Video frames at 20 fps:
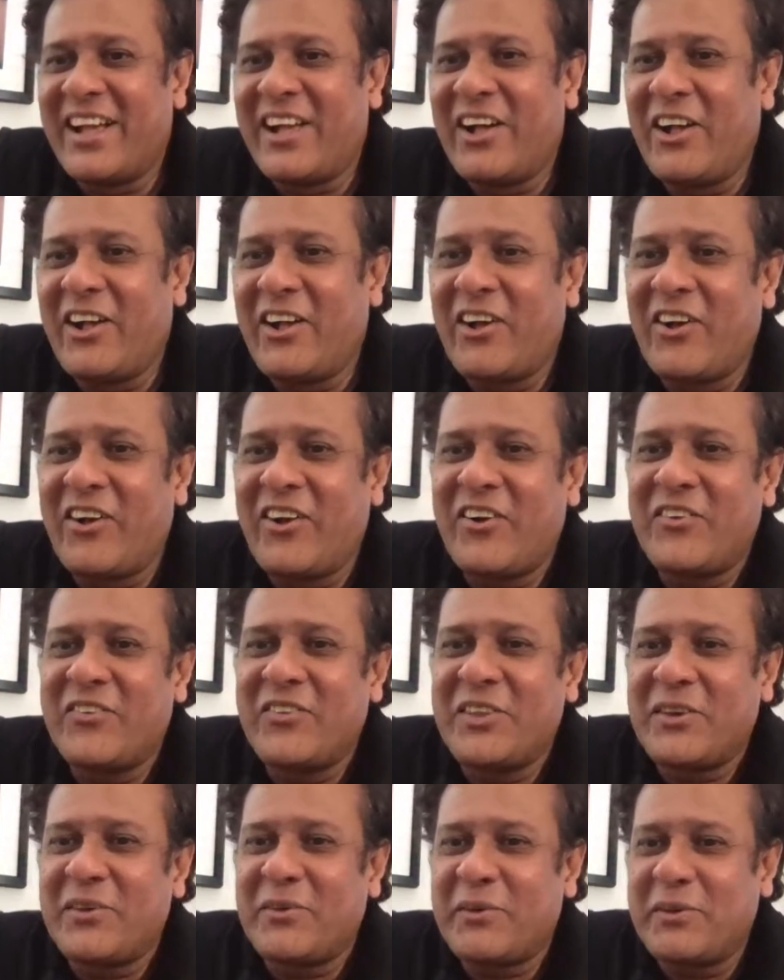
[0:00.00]

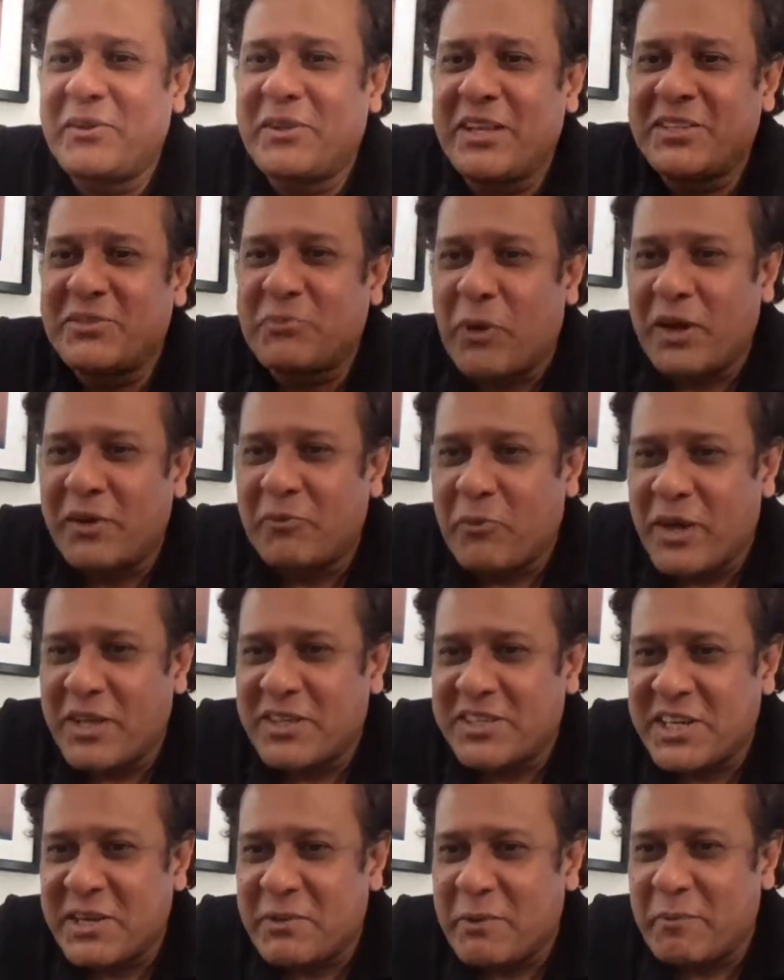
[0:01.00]
There's one
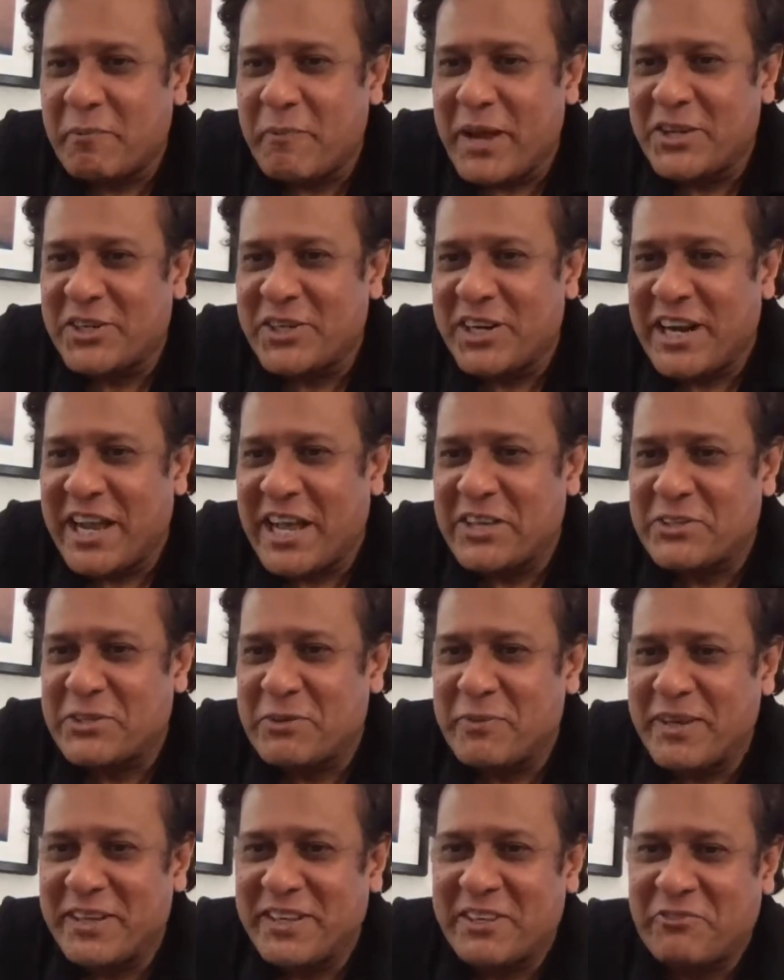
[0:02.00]
question about measured
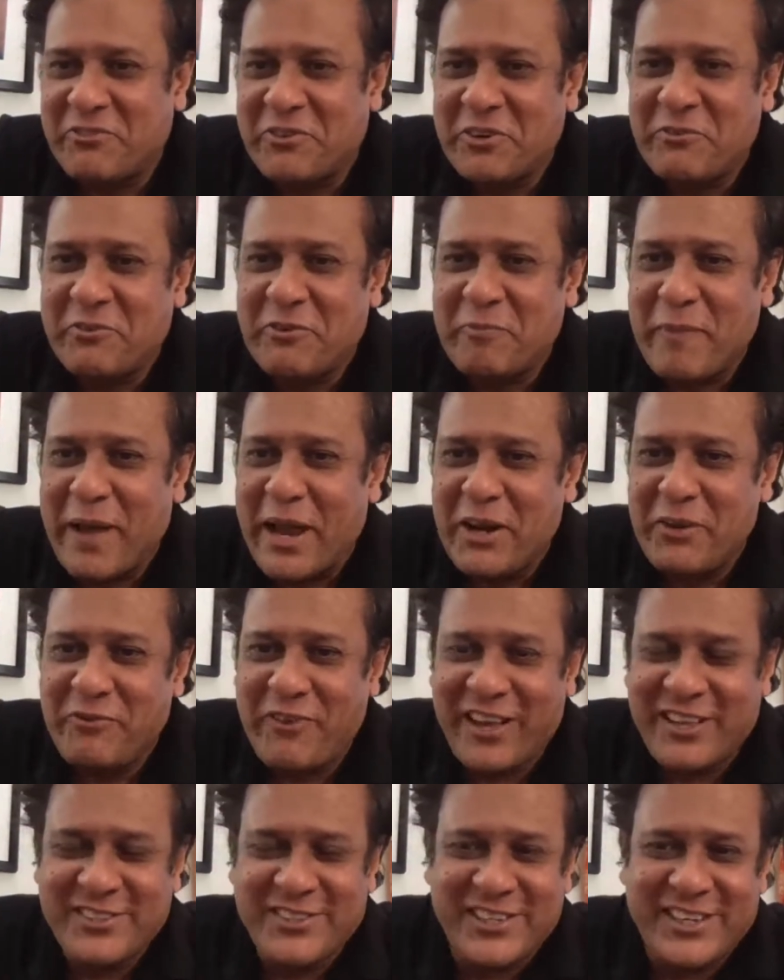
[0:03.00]
ISO being different from
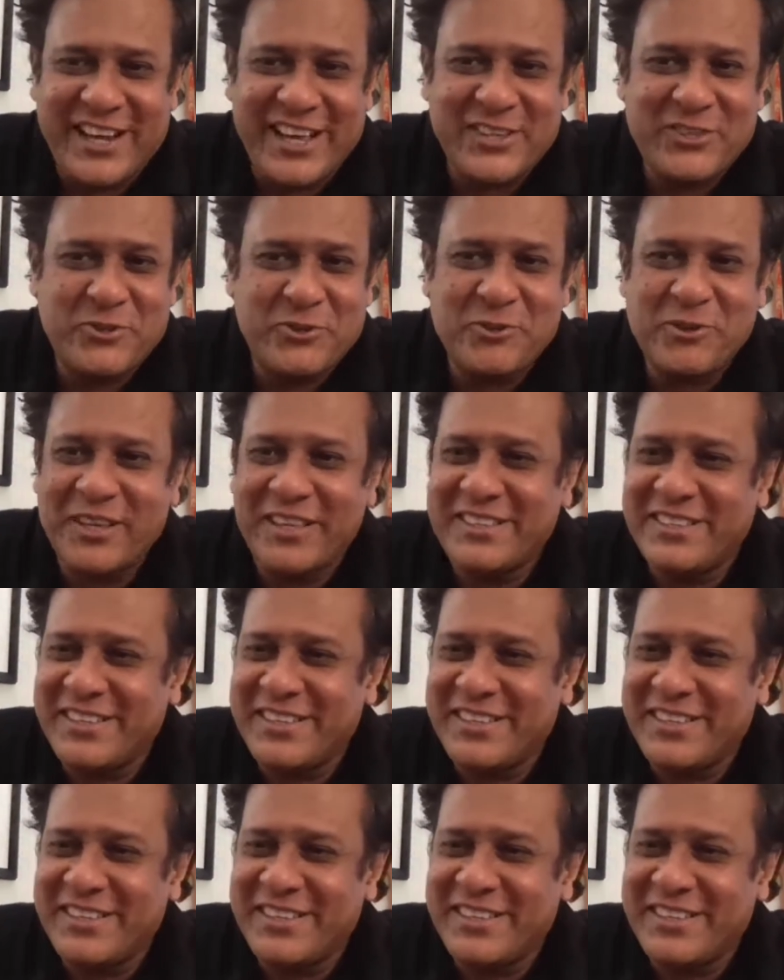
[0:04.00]
manufactured ISO.